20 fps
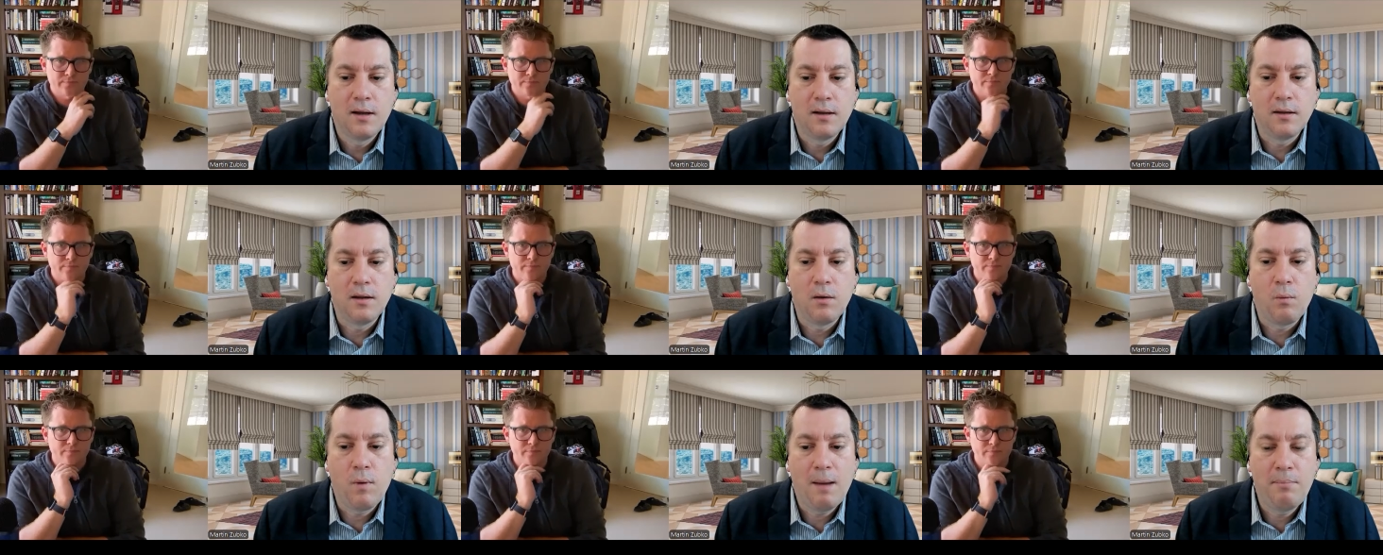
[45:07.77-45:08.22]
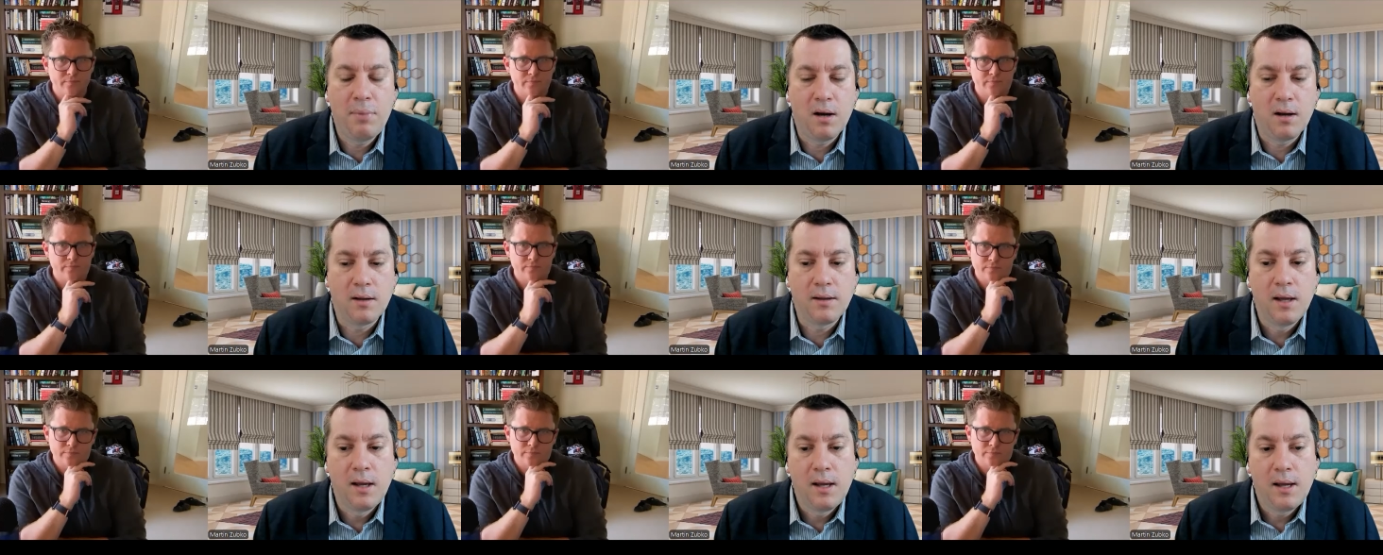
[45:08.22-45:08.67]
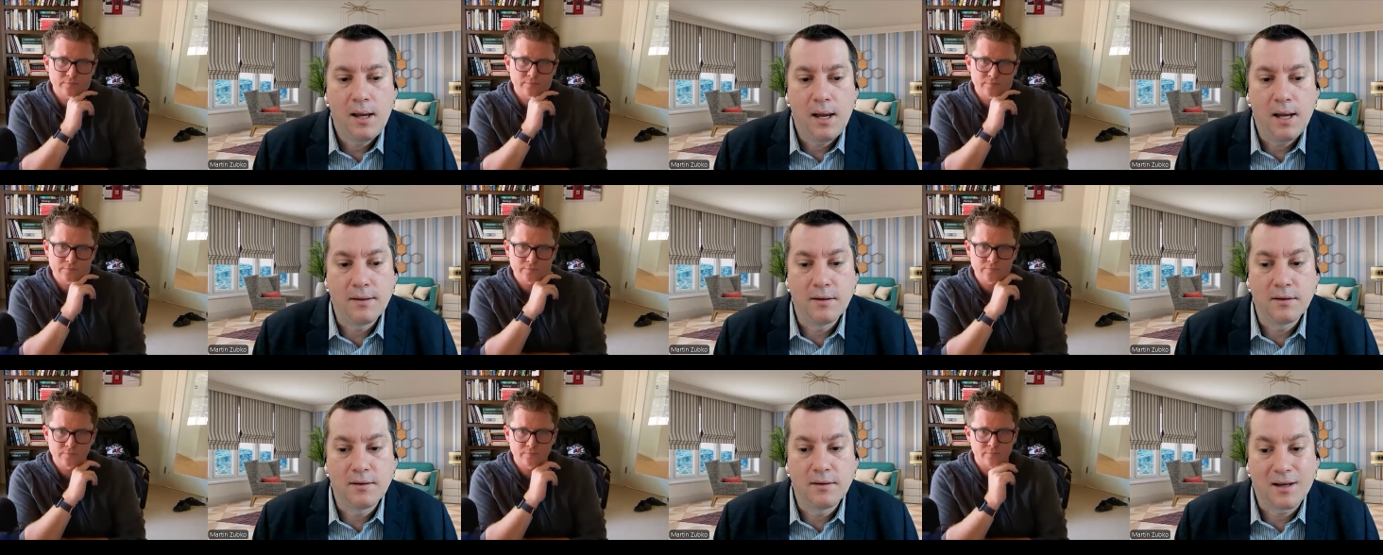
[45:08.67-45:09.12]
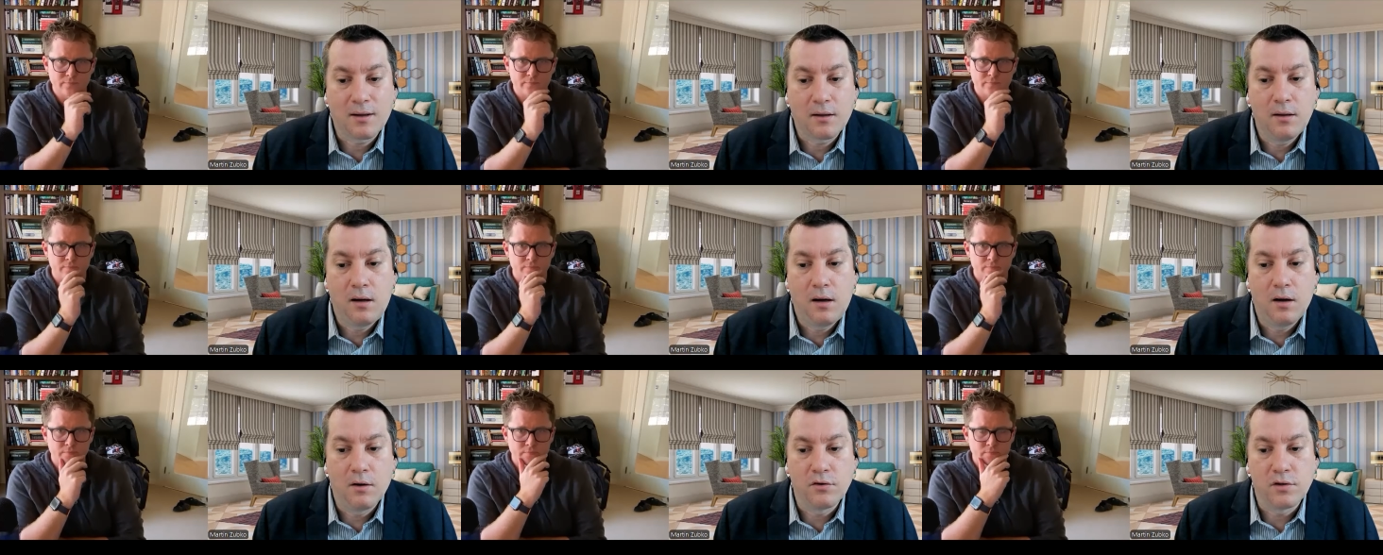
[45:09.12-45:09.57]
Speaker 1: the weapon and the
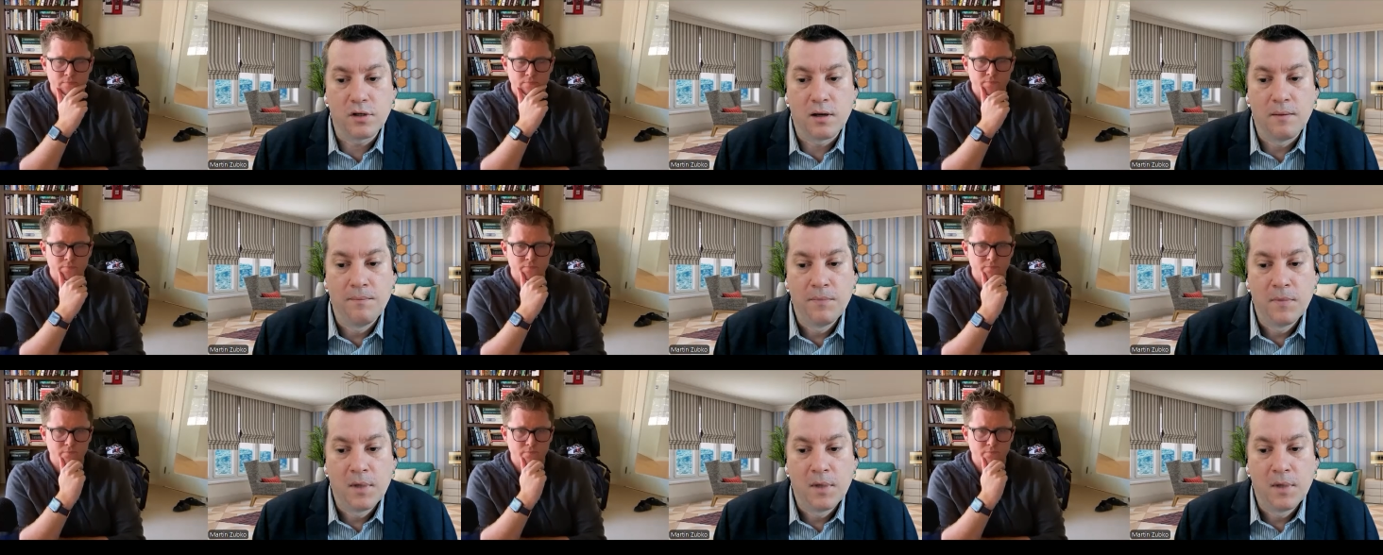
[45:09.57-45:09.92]
technology.